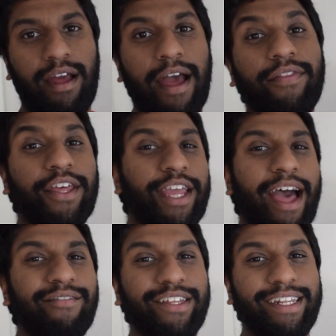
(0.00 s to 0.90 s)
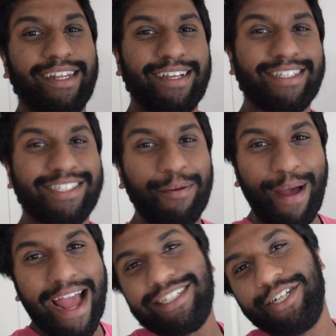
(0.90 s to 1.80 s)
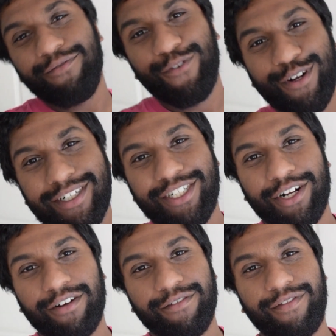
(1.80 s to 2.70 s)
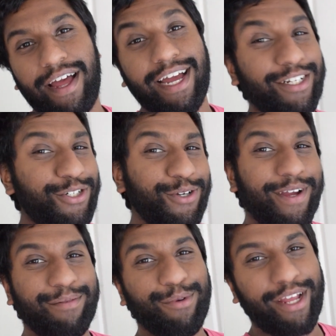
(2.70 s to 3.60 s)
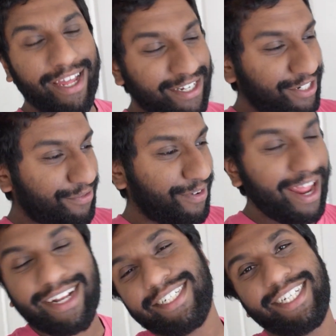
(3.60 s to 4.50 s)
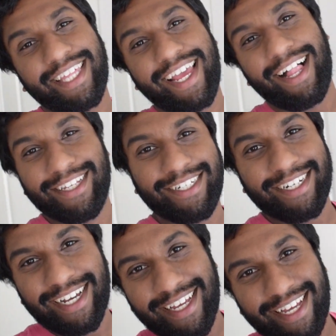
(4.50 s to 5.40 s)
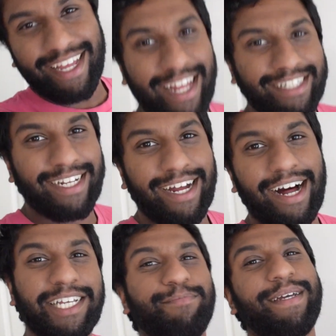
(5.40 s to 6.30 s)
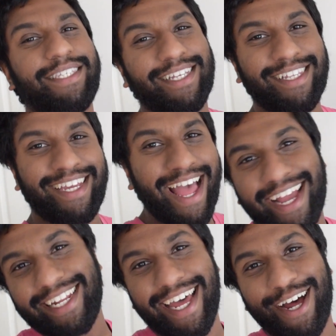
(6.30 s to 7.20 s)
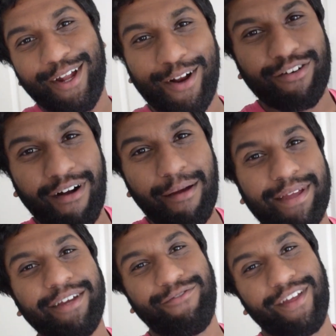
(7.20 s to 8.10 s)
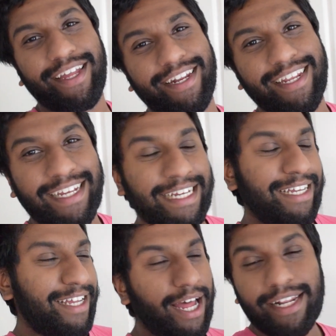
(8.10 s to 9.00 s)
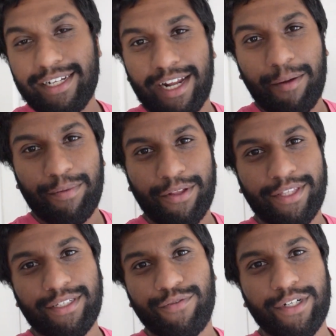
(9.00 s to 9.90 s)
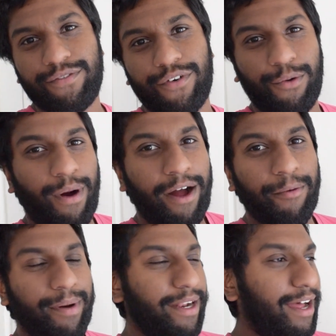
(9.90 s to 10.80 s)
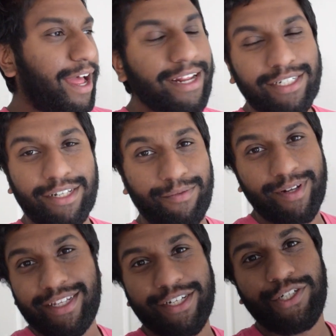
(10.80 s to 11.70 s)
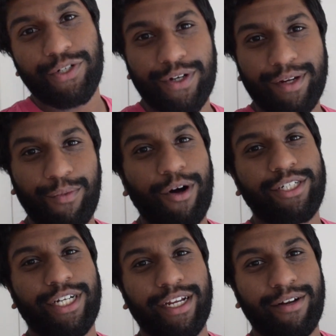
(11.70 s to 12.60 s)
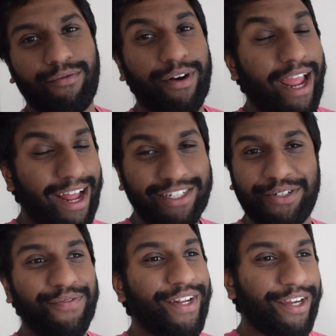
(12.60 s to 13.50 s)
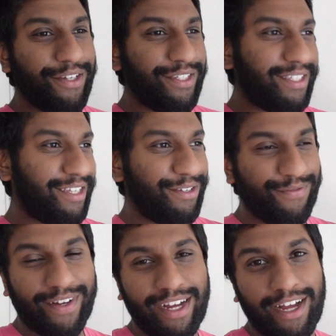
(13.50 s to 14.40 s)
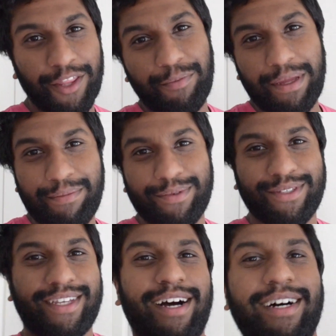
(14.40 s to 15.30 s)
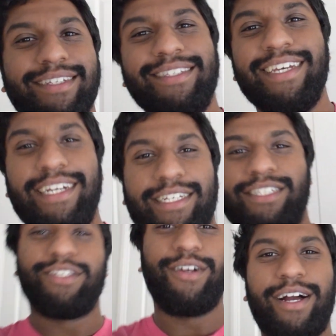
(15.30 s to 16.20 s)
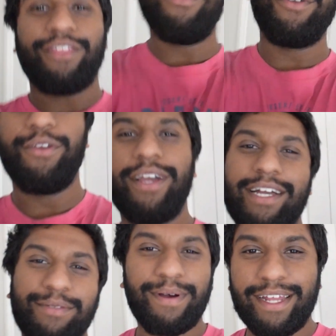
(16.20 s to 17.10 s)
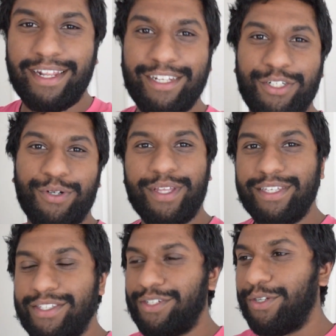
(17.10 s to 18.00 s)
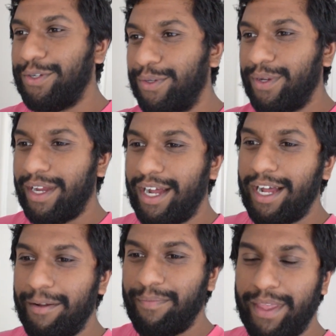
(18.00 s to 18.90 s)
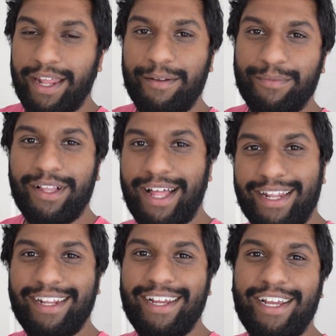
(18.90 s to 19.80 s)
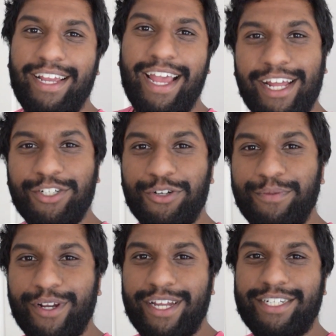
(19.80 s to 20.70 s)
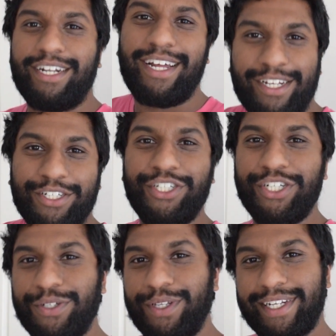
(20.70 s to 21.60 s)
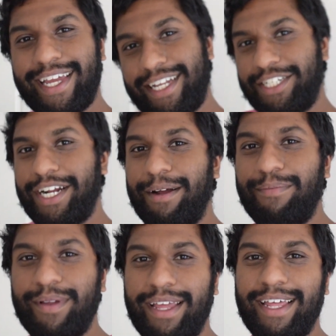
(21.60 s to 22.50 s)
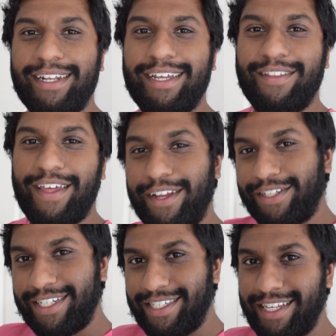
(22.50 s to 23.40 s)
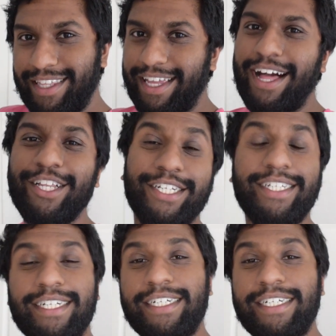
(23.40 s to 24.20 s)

And there you have it, some ancient footage of Andrew and Mukesh reacting to the Galant and us basically hanging out, grabbing a feed. I didn't upload this footage for a while, but I actually really enjoyed watching reaction videos of other people's cars, so I thought you guys might enjoy this too. And I'm glad Andrew, Mukesh and I could chill and catch up, and they got to see the Galant.